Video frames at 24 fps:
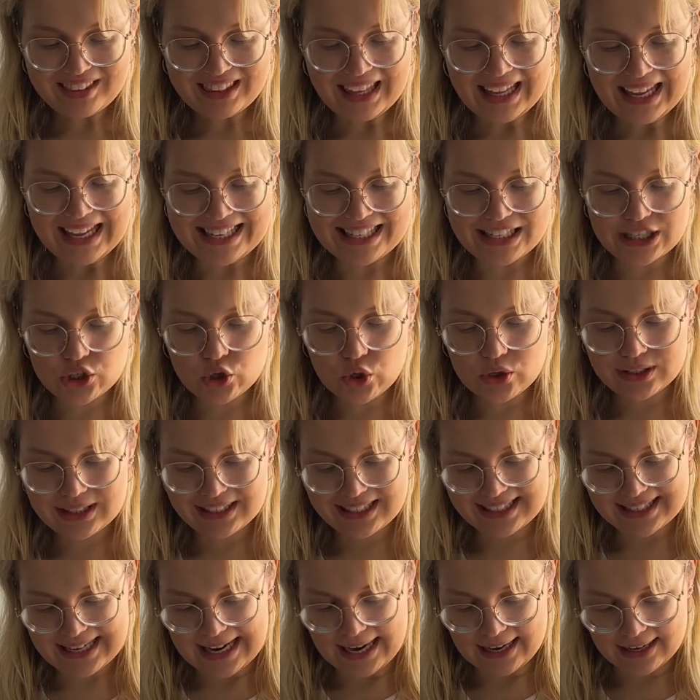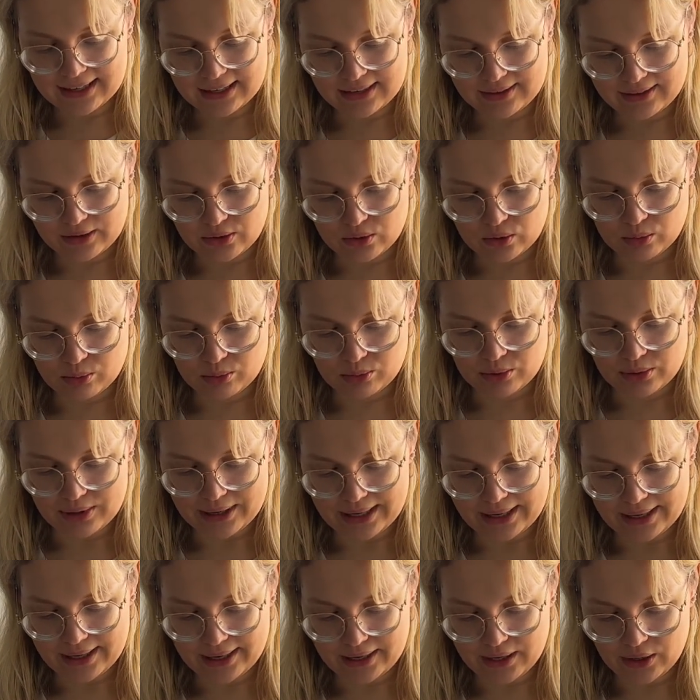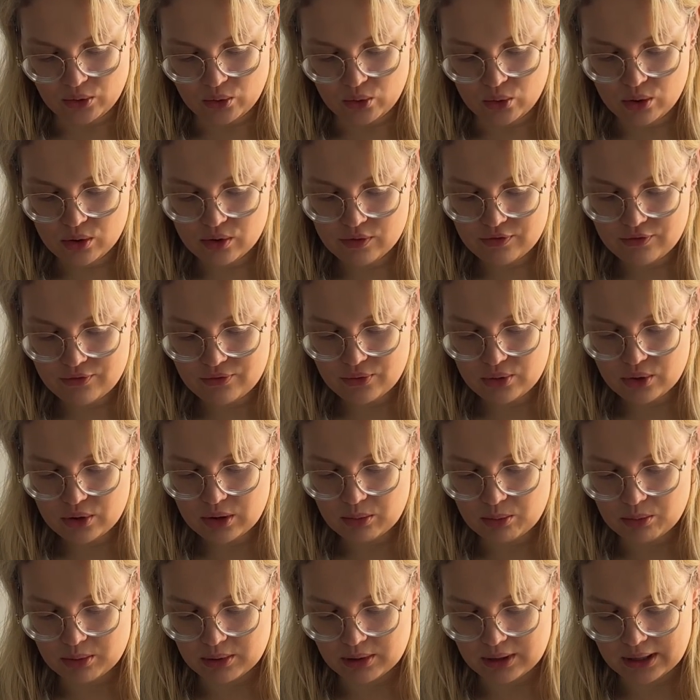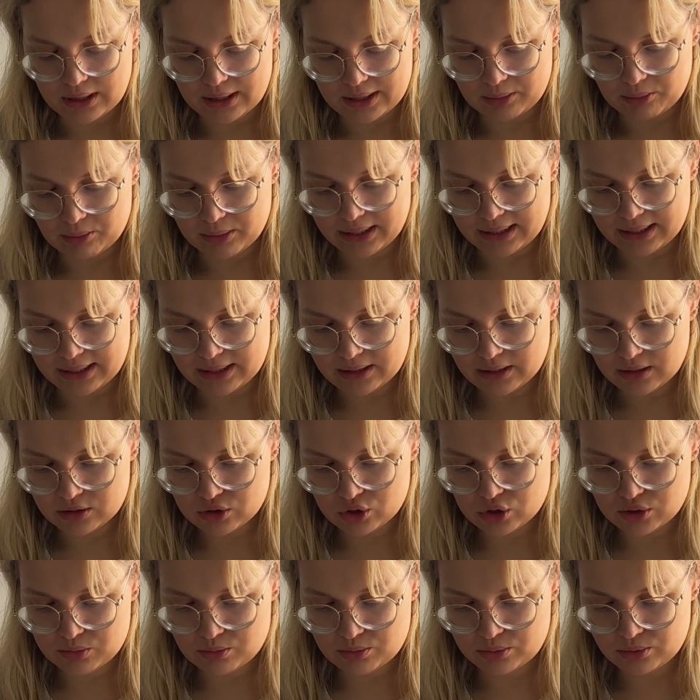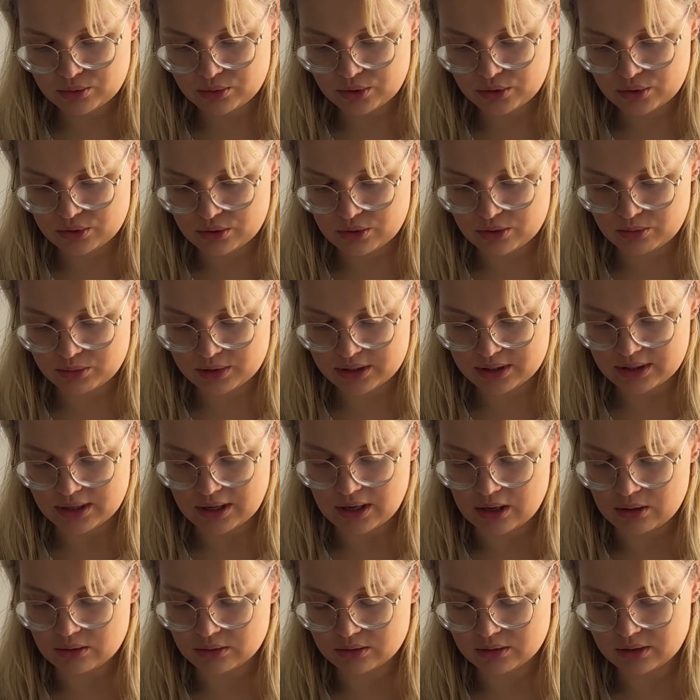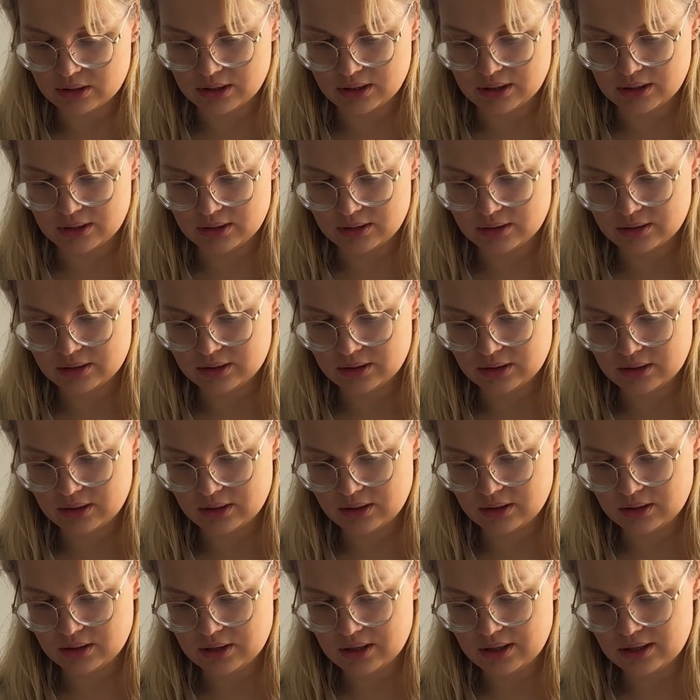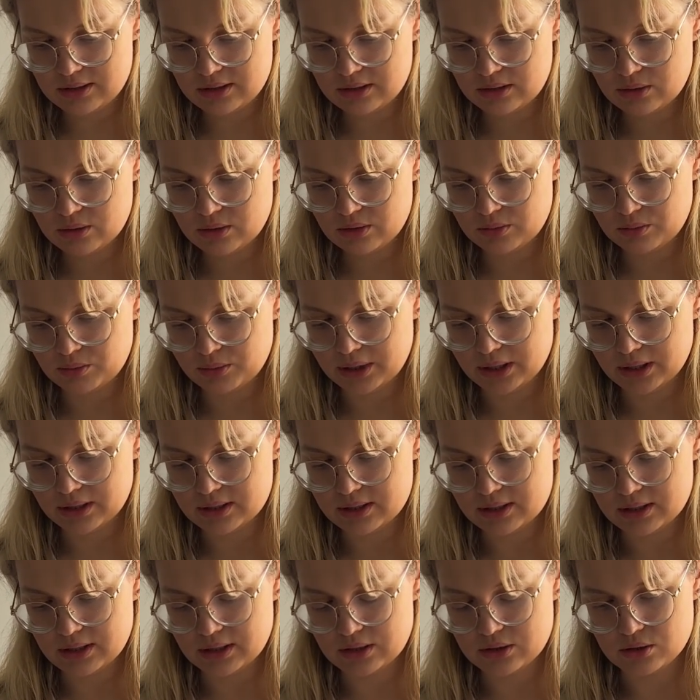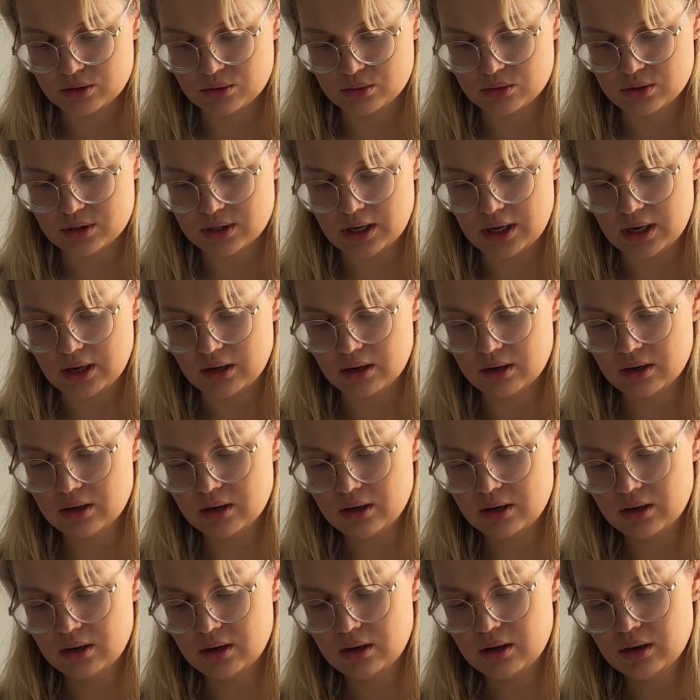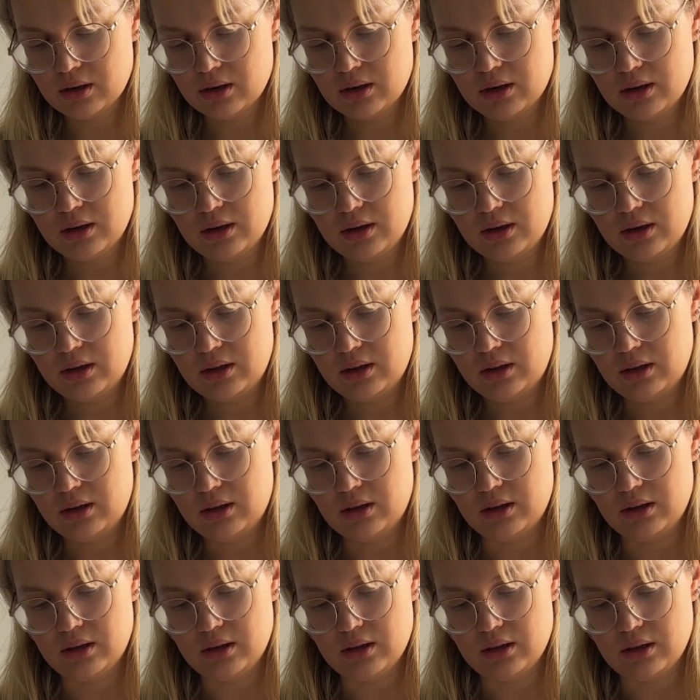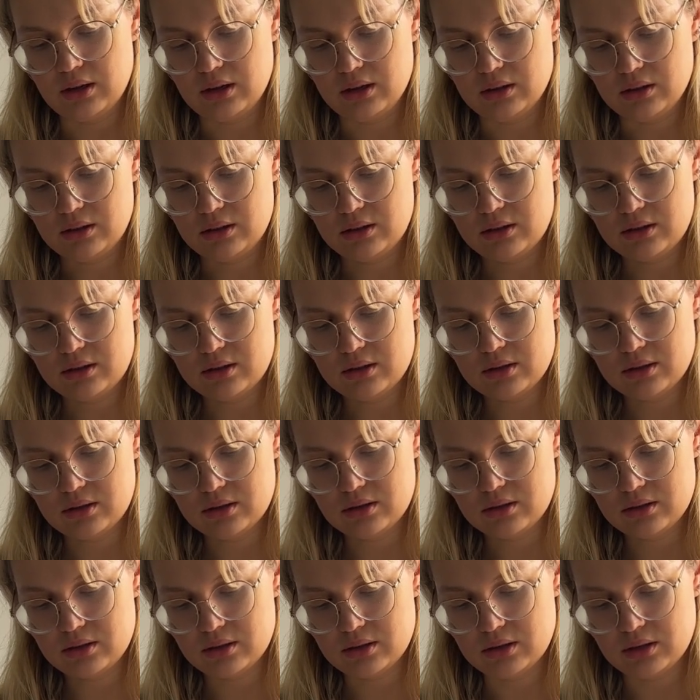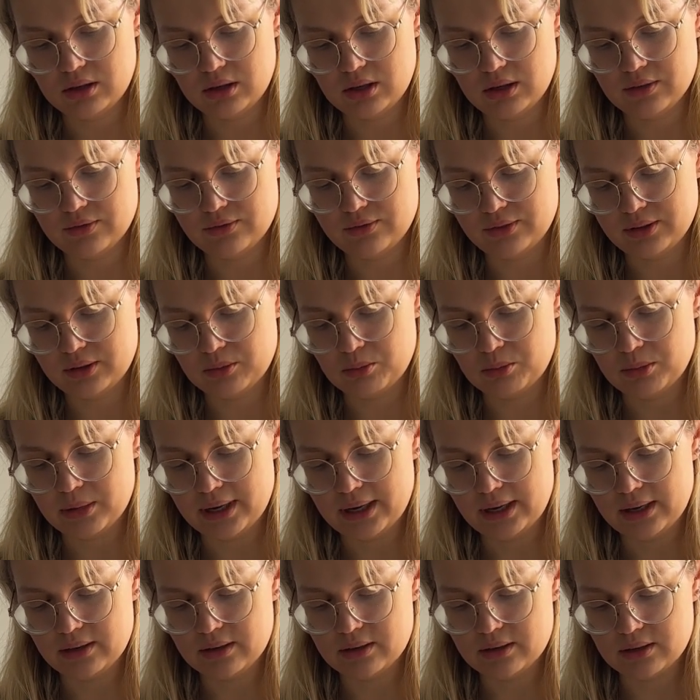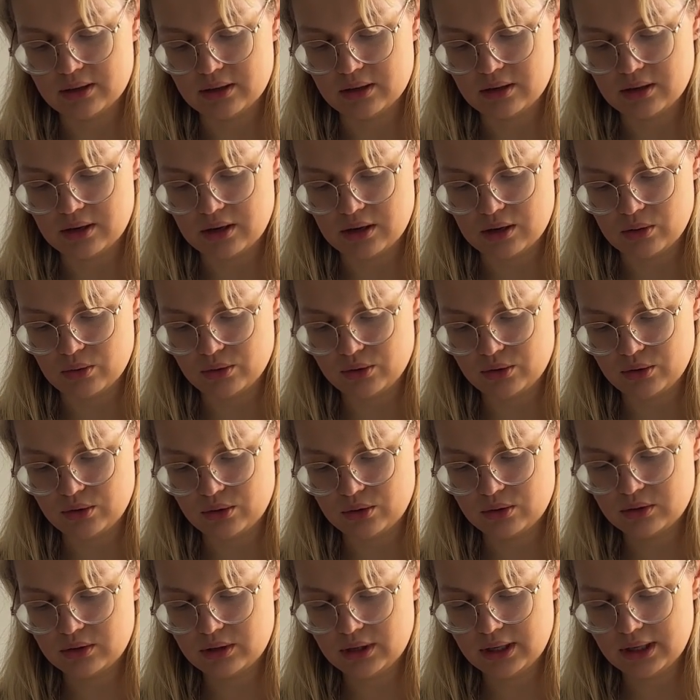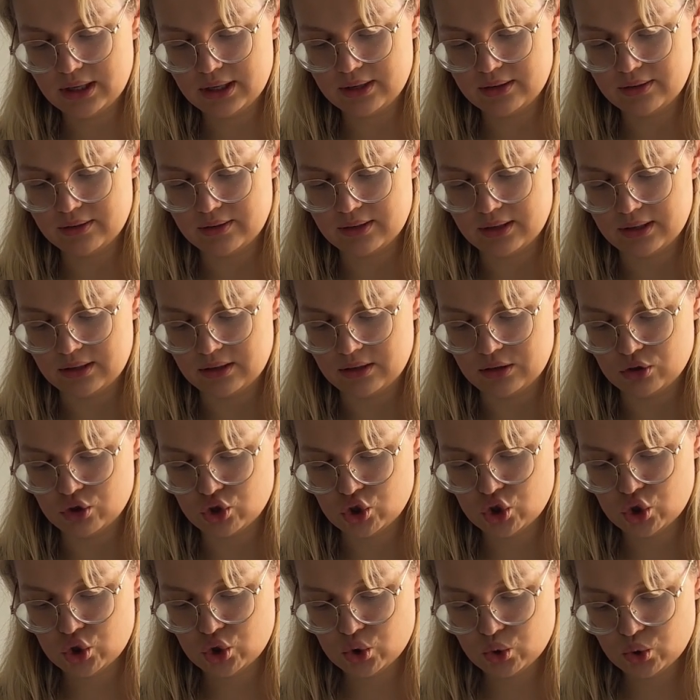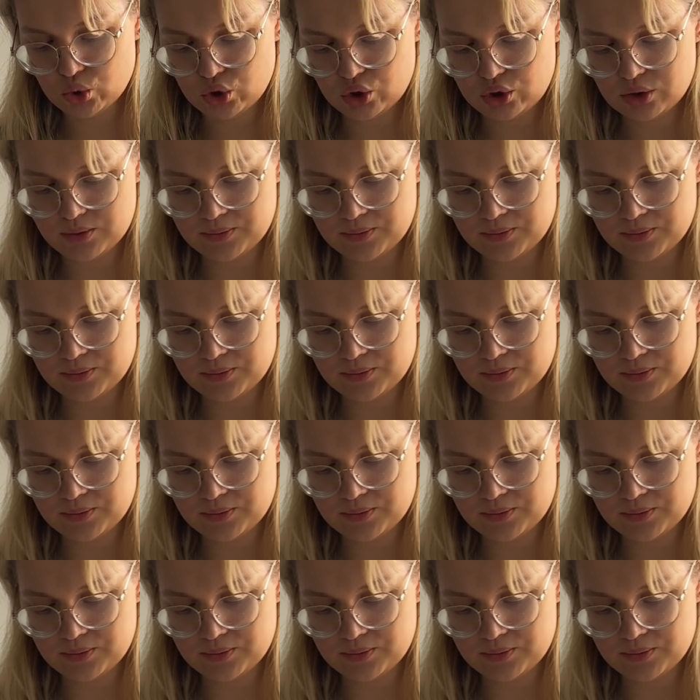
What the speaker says: It's not exactly the combo I go for, but my Redken shampoo is almost out and it does not make sense to take it if it might run out earlier than it should.